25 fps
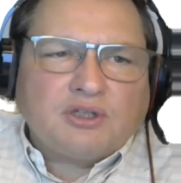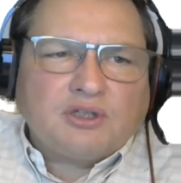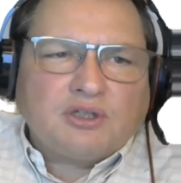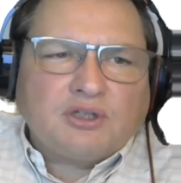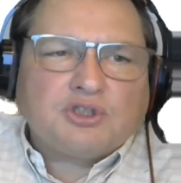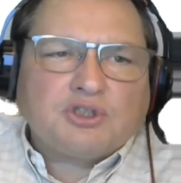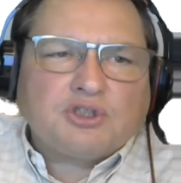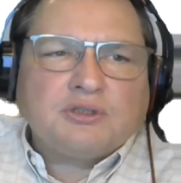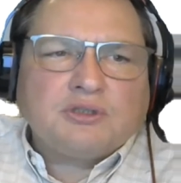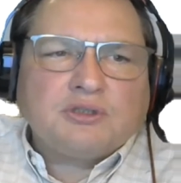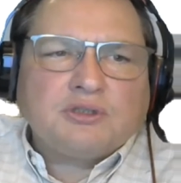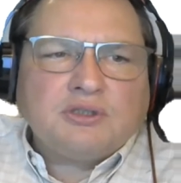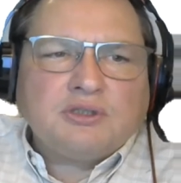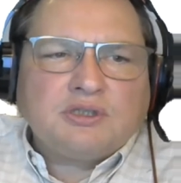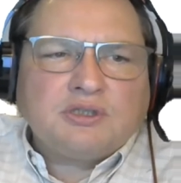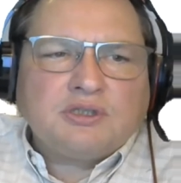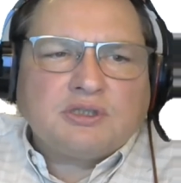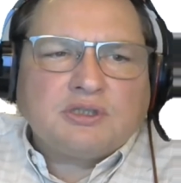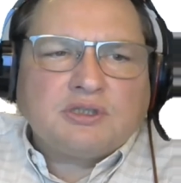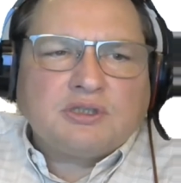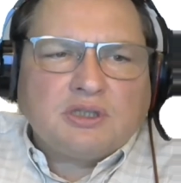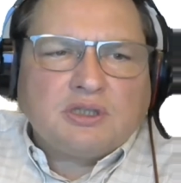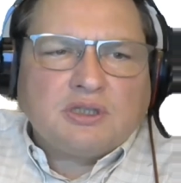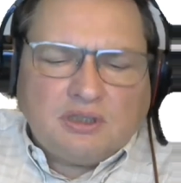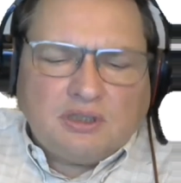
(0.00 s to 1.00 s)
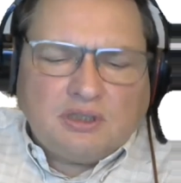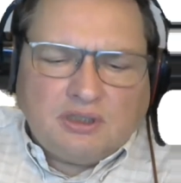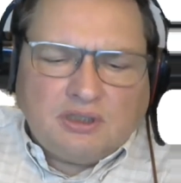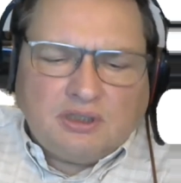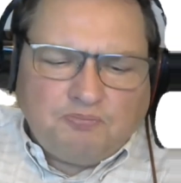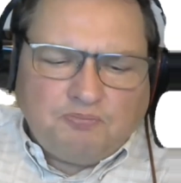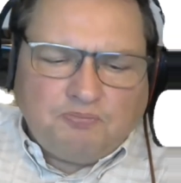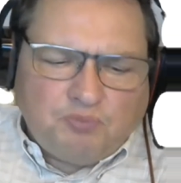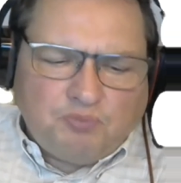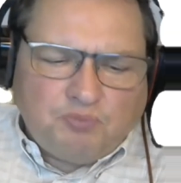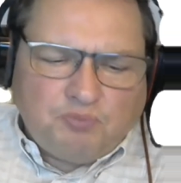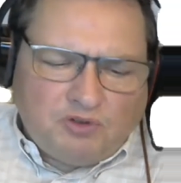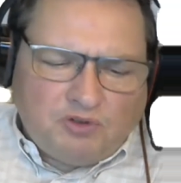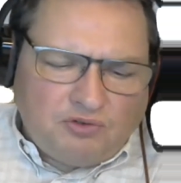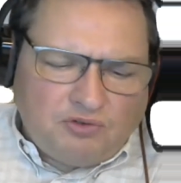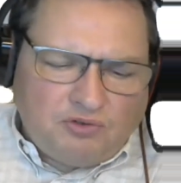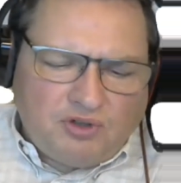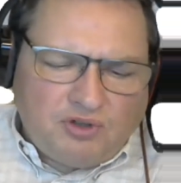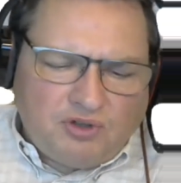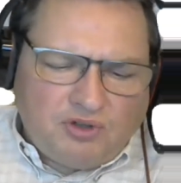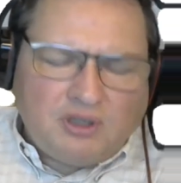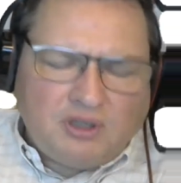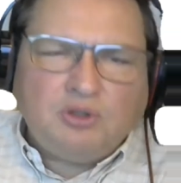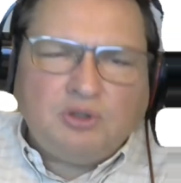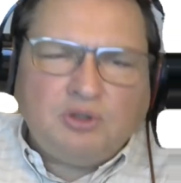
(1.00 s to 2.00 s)
functions,
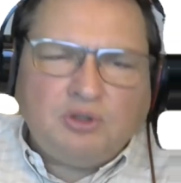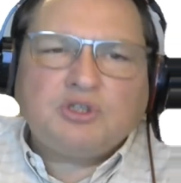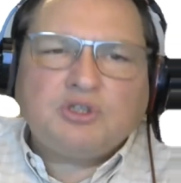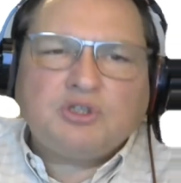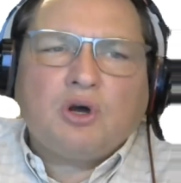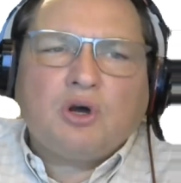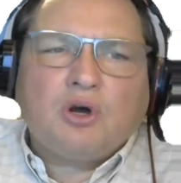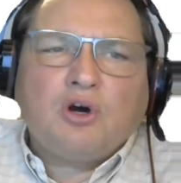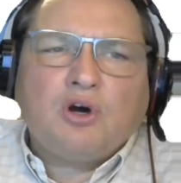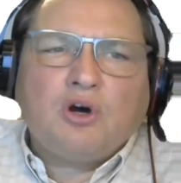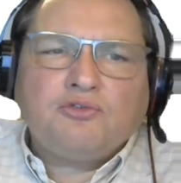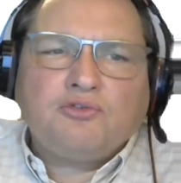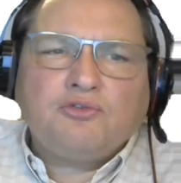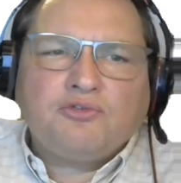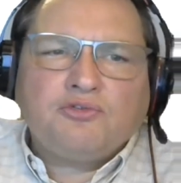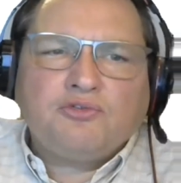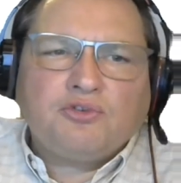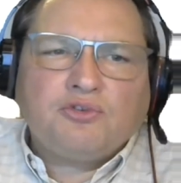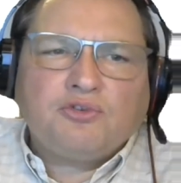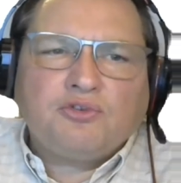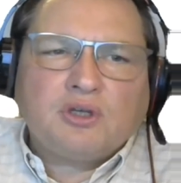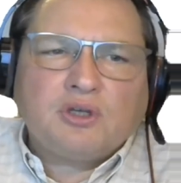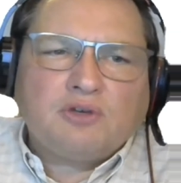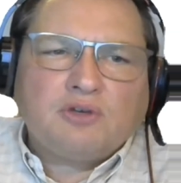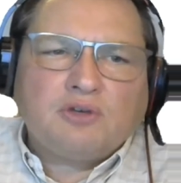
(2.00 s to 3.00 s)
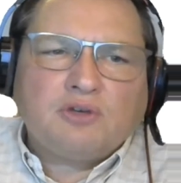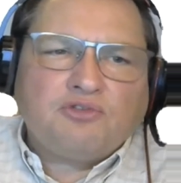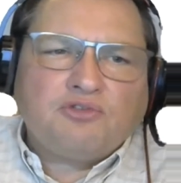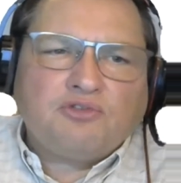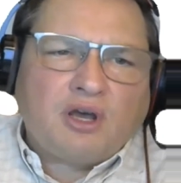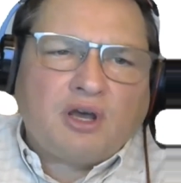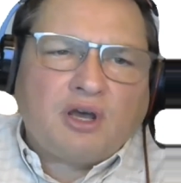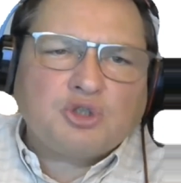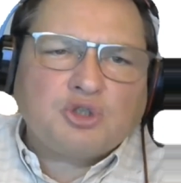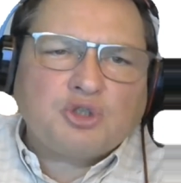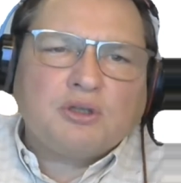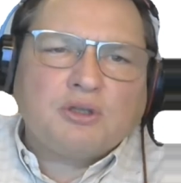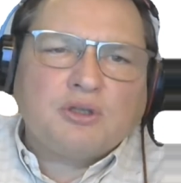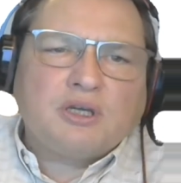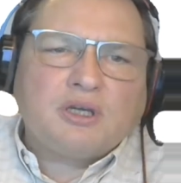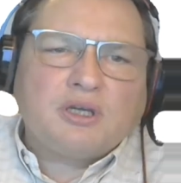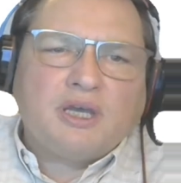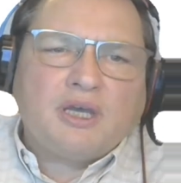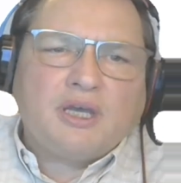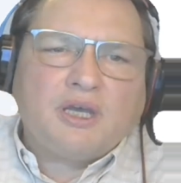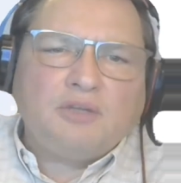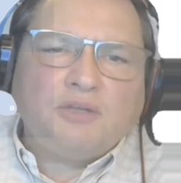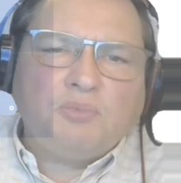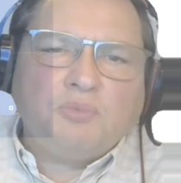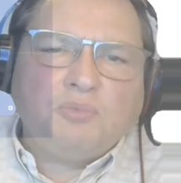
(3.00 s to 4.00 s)
the values of function
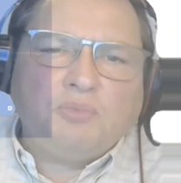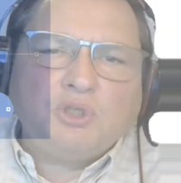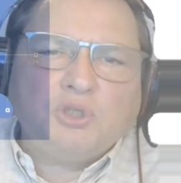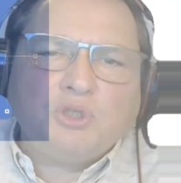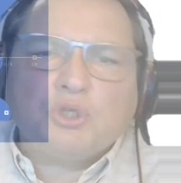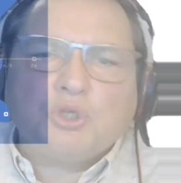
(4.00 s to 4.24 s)
can